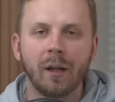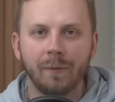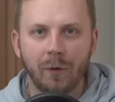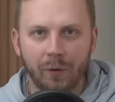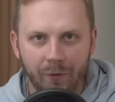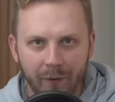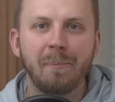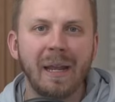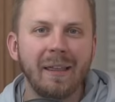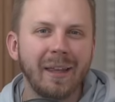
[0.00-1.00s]
anniversary.
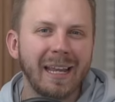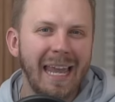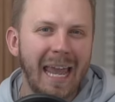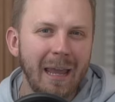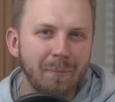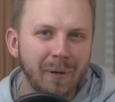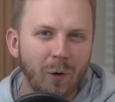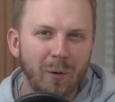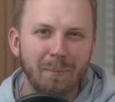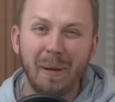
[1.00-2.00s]
Bathing Ape
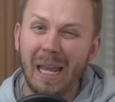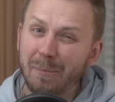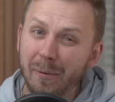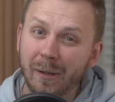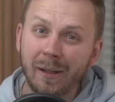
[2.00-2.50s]
or Bape